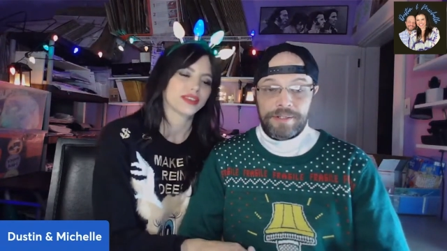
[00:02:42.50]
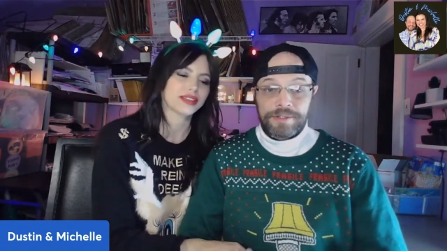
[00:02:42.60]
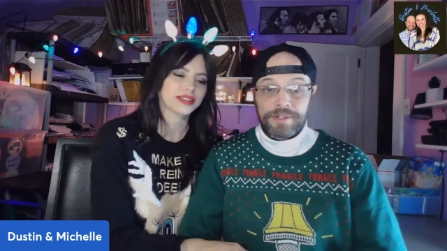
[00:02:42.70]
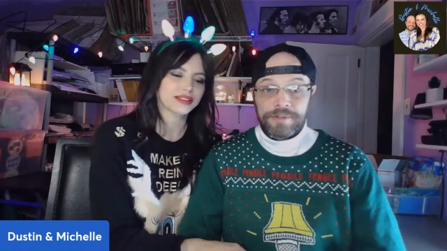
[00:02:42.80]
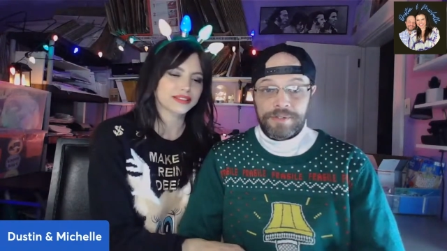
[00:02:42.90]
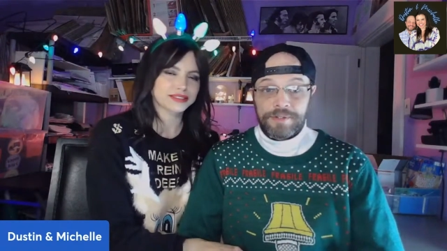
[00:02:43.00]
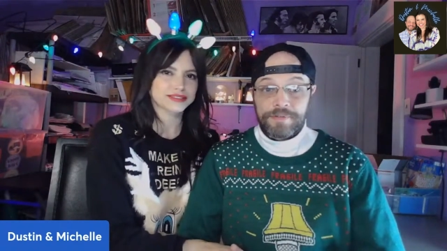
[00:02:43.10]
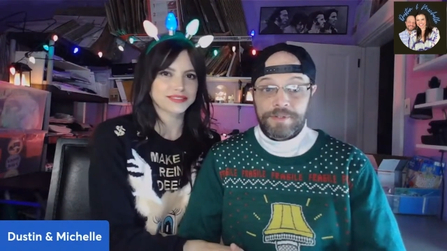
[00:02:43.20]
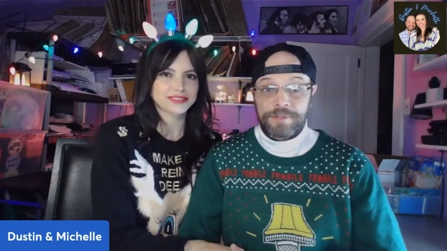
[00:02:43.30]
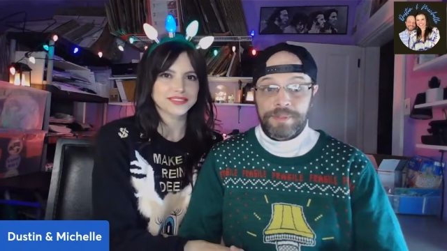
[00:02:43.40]
Speaker 1: discount on your
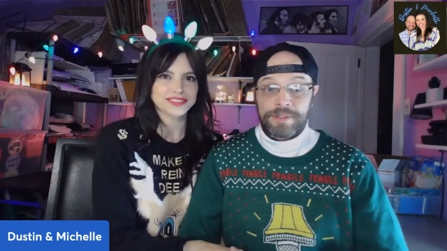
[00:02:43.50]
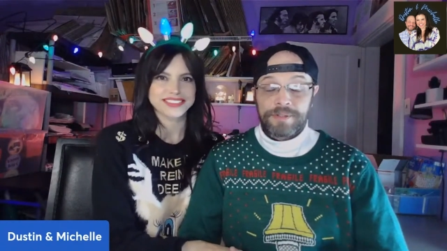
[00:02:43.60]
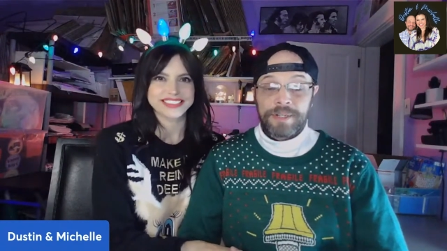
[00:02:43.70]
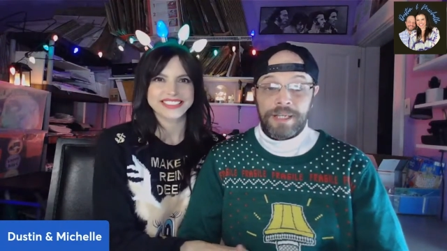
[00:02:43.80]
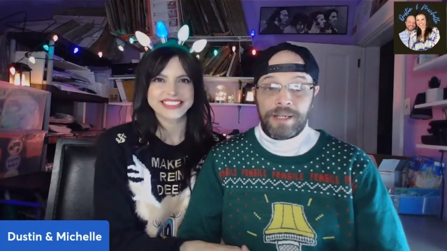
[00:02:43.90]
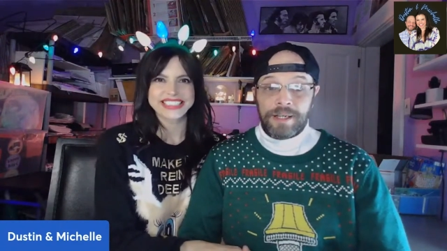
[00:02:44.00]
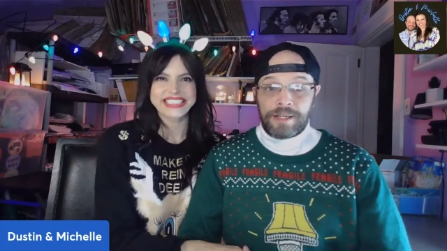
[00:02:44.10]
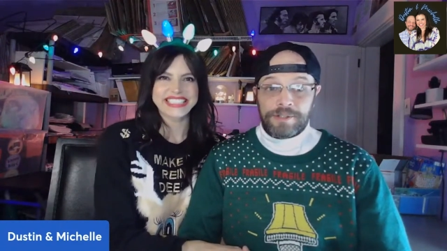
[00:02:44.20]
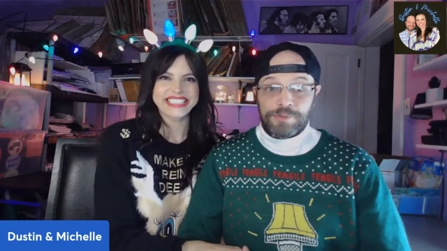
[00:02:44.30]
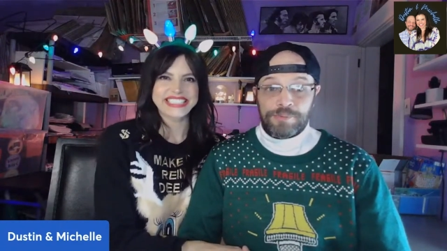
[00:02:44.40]
first month.
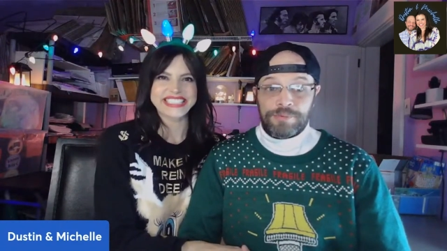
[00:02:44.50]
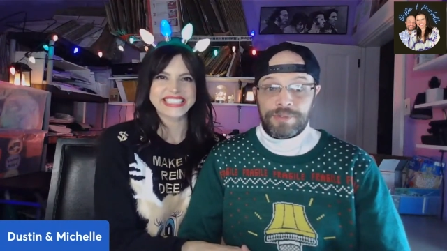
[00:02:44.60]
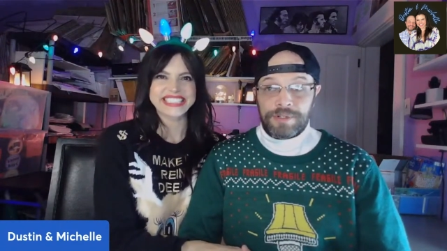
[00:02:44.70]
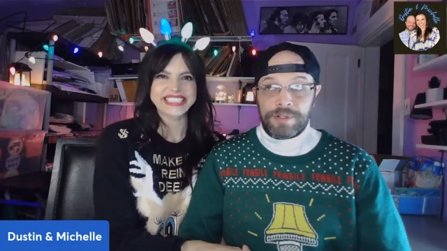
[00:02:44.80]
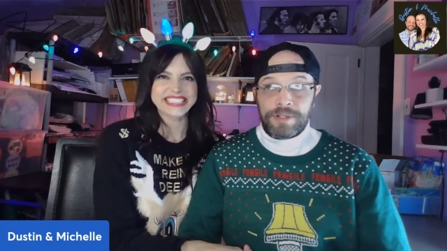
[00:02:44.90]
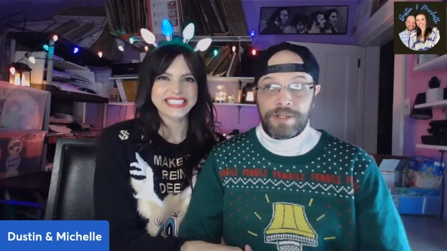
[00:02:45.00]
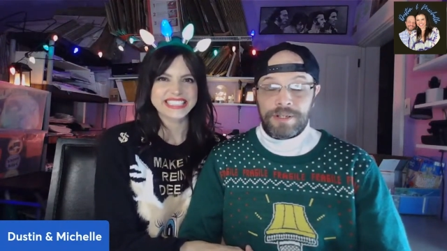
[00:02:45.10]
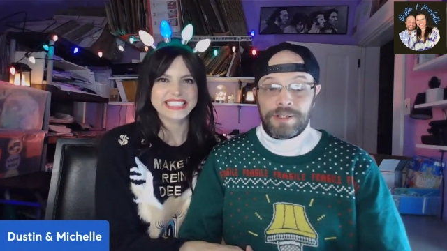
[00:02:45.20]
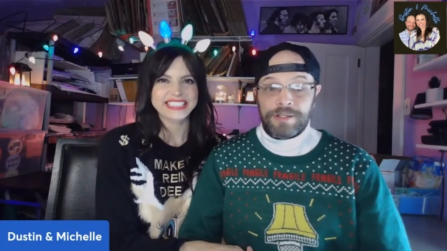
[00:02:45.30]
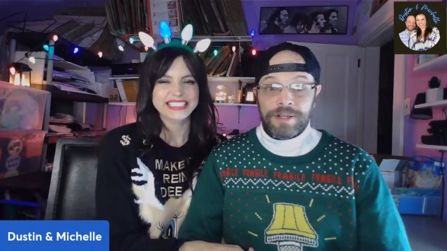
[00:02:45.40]
It's really
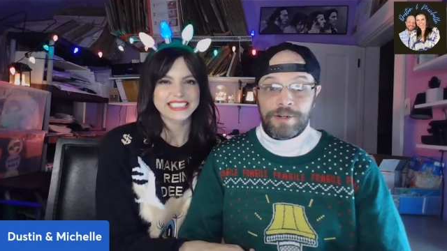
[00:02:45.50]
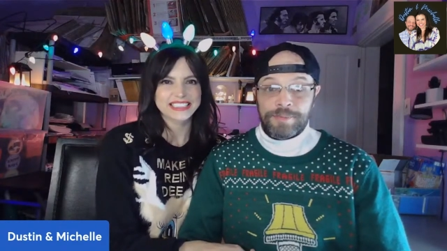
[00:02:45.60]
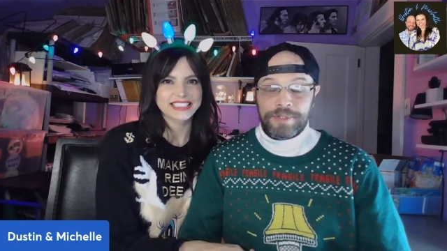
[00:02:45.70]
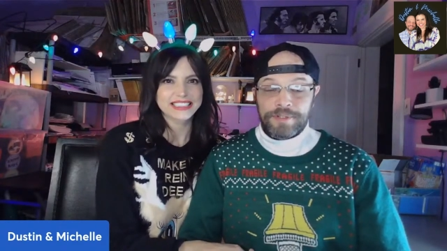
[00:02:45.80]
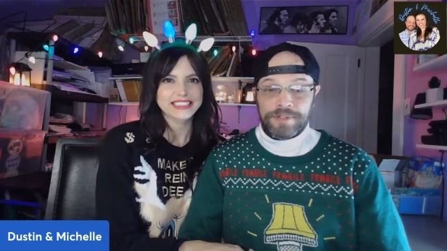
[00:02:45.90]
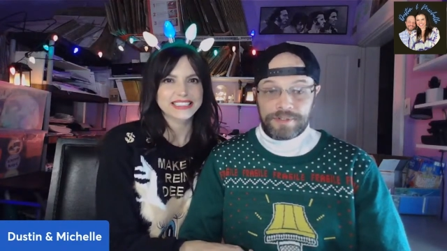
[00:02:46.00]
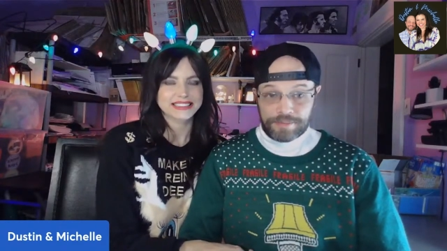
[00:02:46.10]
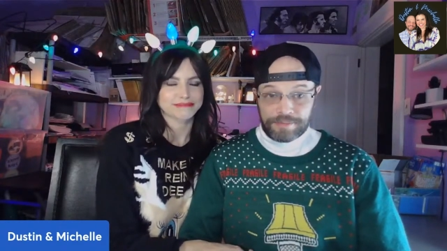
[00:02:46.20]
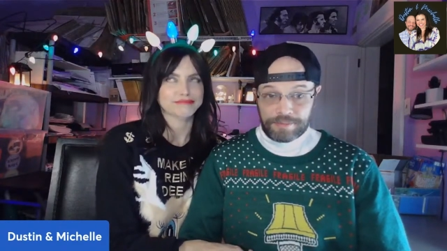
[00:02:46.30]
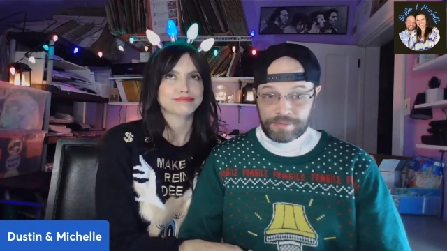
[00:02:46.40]
it's helped us
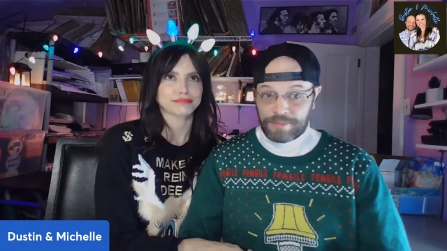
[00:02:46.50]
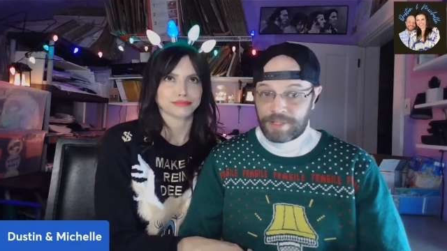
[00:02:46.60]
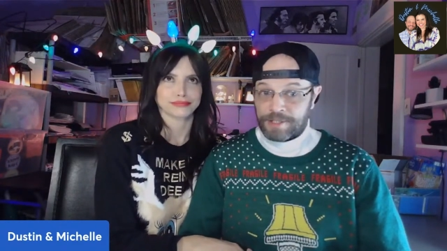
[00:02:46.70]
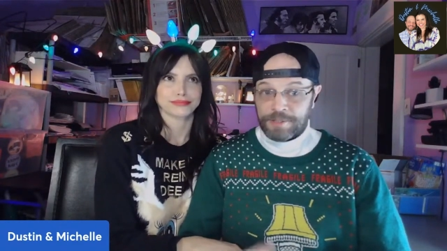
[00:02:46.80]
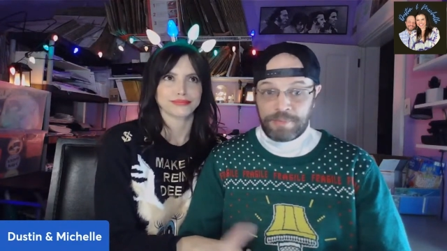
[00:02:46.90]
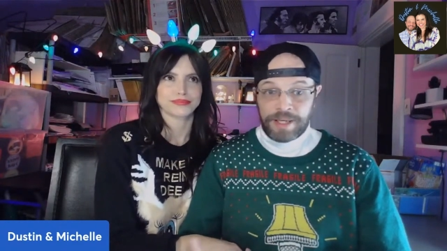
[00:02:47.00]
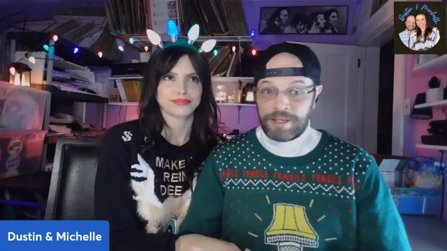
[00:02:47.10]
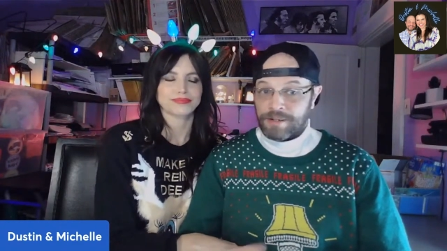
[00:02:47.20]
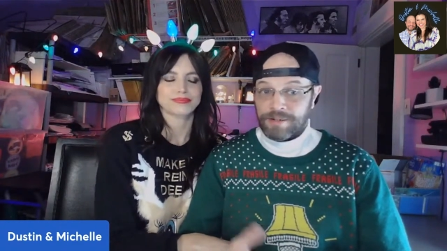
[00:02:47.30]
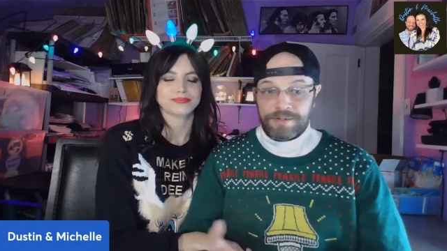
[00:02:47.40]

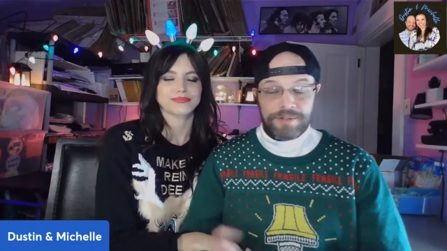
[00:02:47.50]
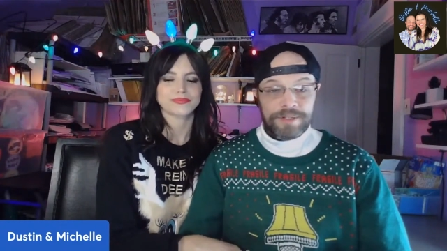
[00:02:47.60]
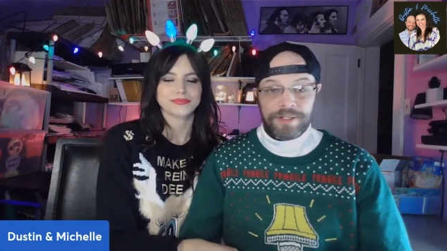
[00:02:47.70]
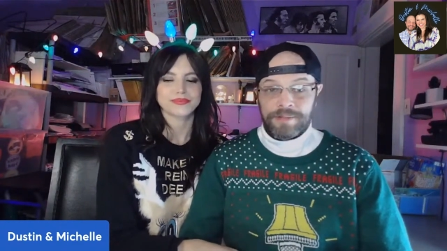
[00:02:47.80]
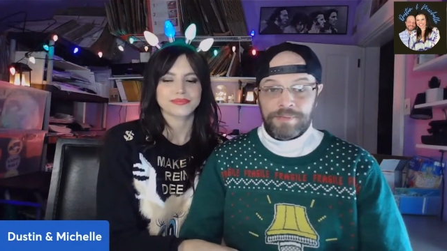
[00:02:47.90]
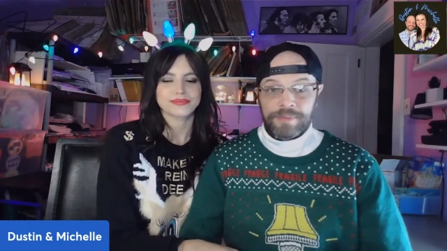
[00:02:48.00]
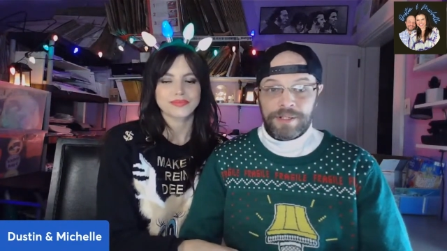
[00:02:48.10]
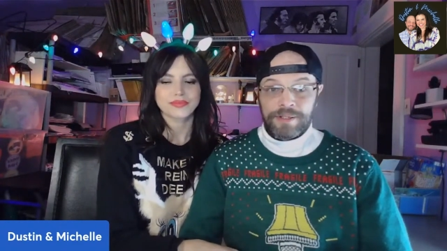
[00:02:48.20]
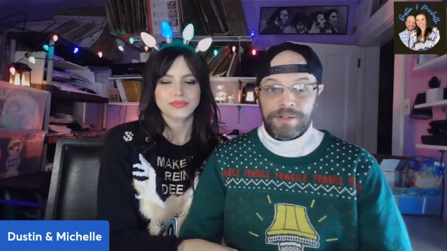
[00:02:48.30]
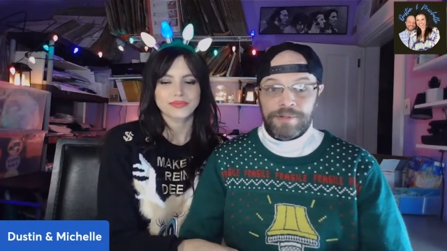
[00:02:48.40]
expand um,
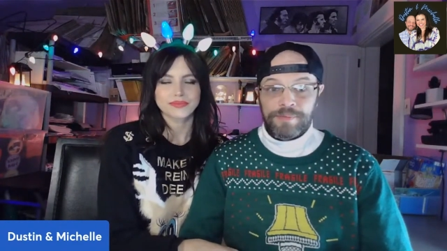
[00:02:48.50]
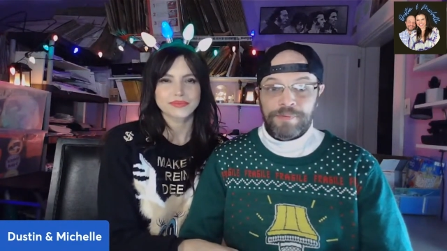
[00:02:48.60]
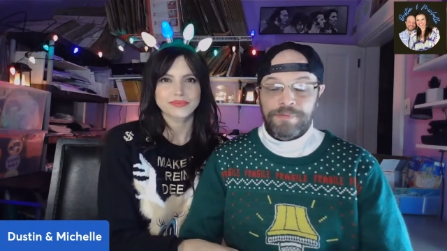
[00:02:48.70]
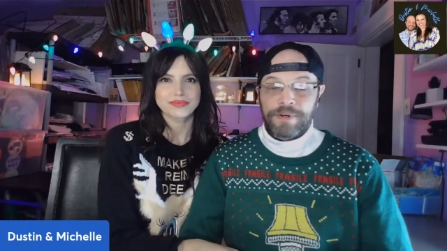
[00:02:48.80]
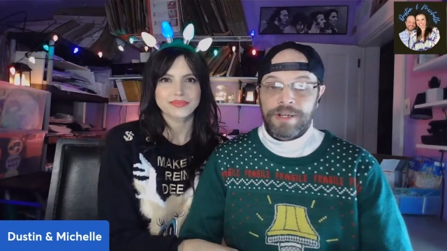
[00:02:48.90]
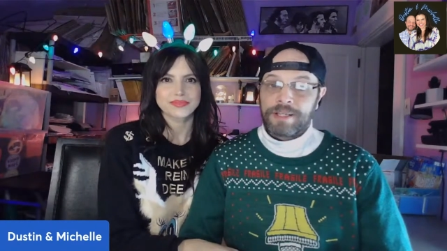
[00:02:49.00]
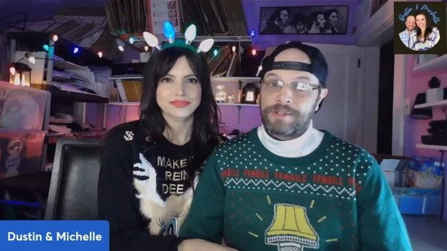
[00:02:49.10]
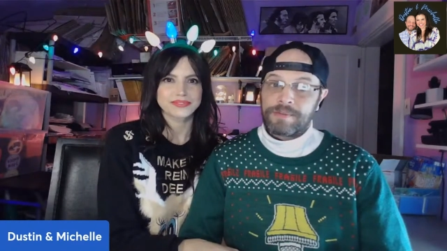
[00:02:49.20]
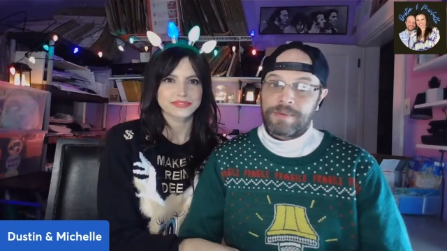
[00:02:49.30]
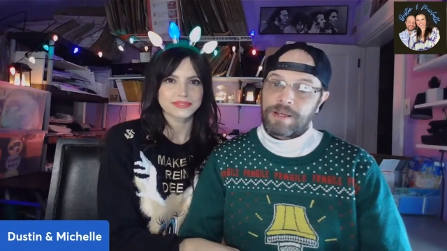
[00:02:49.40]
in a, a, very
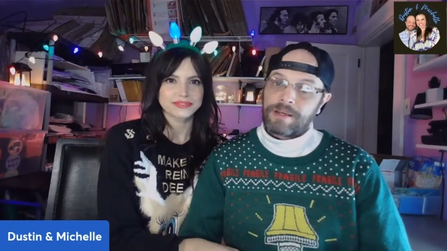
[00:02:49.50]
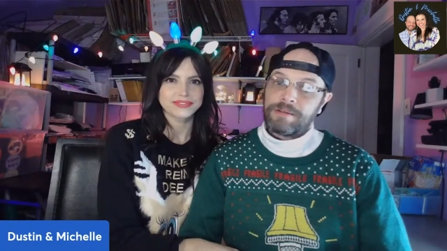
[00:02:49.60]
easy way.